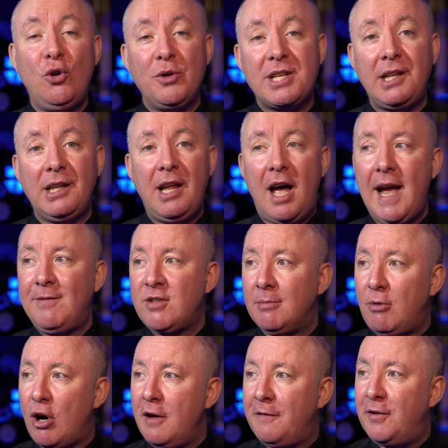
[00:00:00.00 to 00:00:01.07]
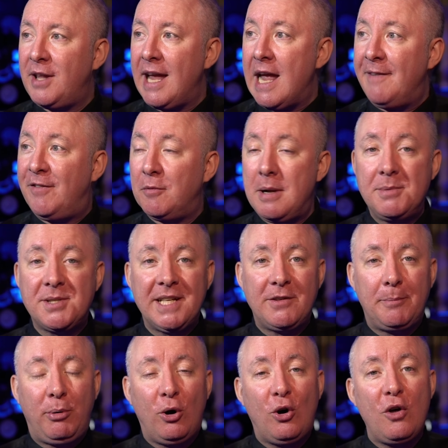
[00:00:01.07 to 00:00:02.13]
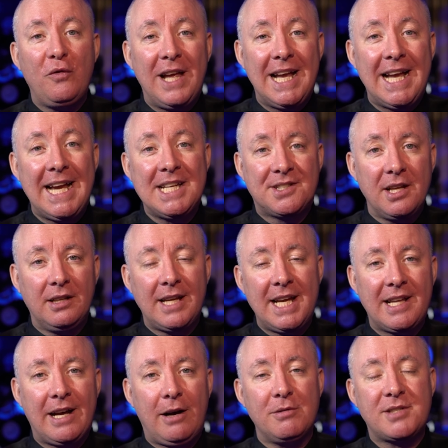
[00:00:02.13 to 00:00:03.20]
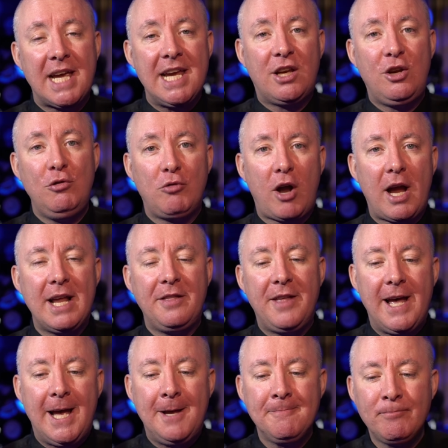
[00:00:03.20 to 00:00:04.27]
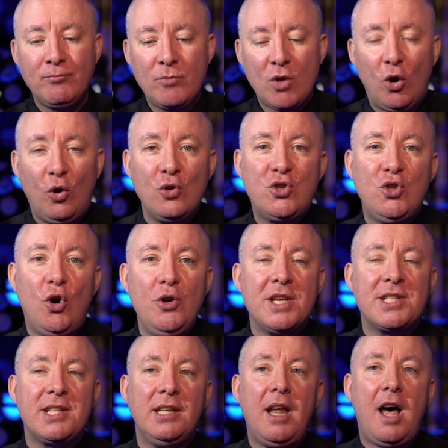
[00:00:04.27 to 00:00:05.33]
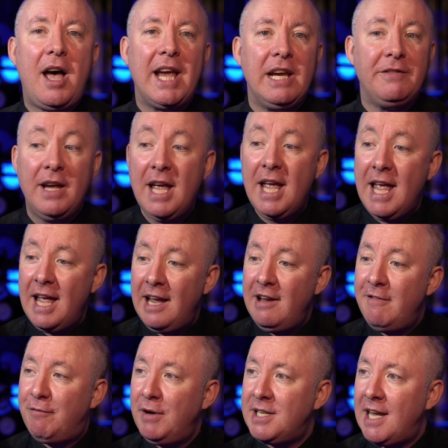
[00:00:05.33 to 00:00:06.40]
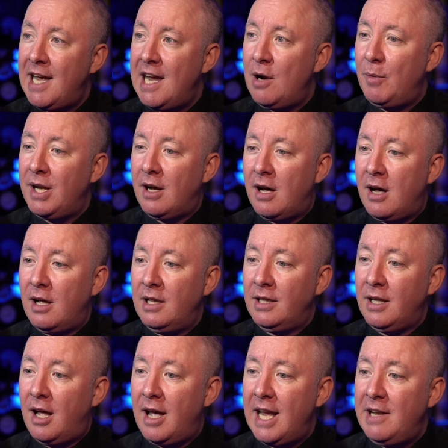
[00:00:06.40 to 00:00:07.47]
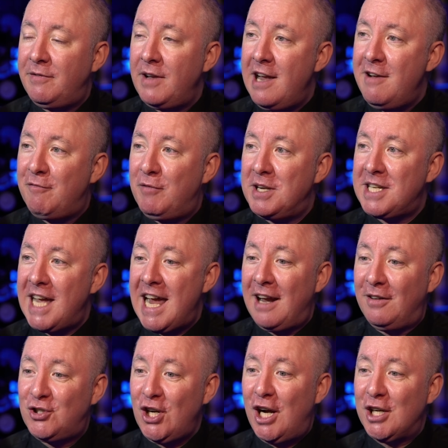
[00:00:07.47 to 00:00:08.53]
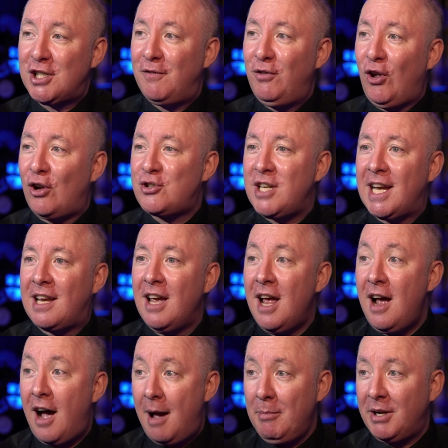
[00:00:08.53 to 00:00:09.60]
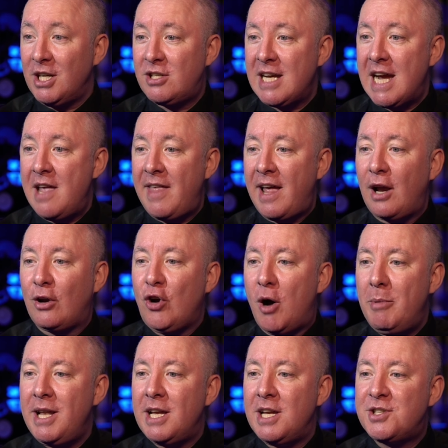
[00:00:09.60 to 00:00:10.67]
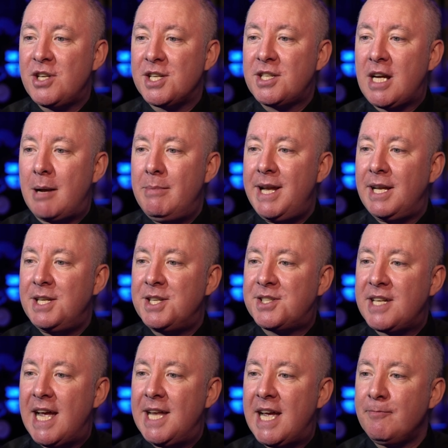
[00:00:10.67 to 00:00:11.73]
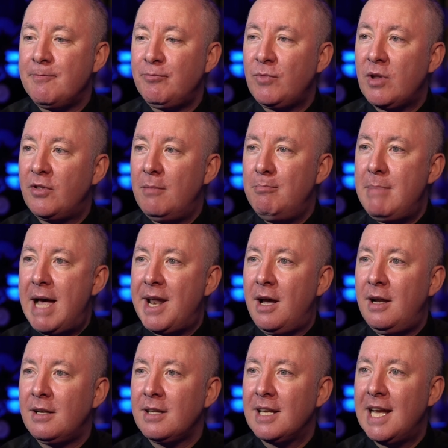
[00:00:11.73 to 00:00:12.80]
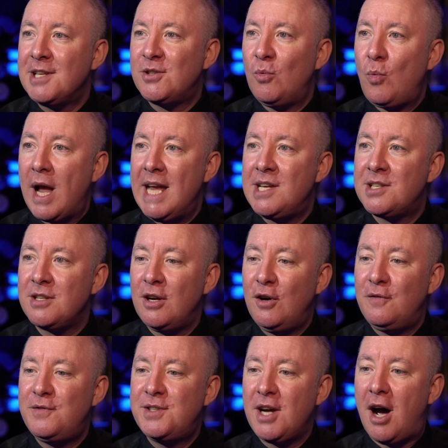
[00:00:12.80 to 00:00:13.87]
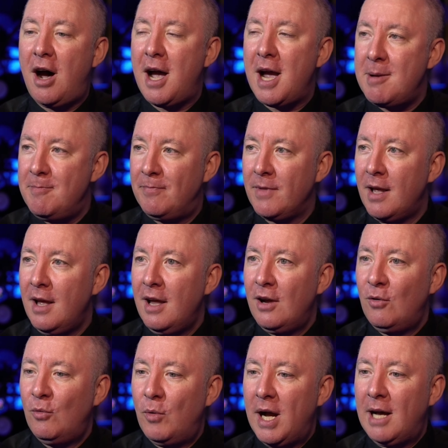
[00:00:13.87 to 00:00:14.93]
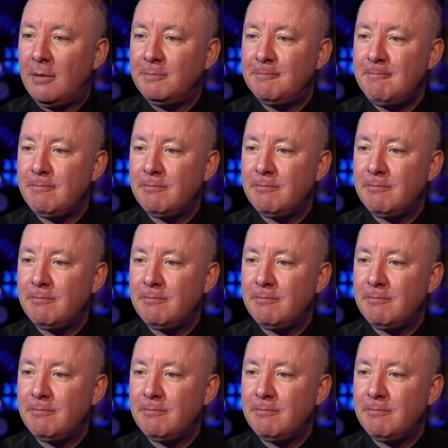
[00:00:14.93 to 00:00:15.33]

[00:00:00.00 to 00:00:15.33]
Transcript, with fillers: to join us live tomorrow for the F O M C report, there is the link. That'll take you right there. Or join us live every day. We are live every day. Church of Logic, I'm going to share that comment. Has just come in and said, the meta is a waste of time. Well,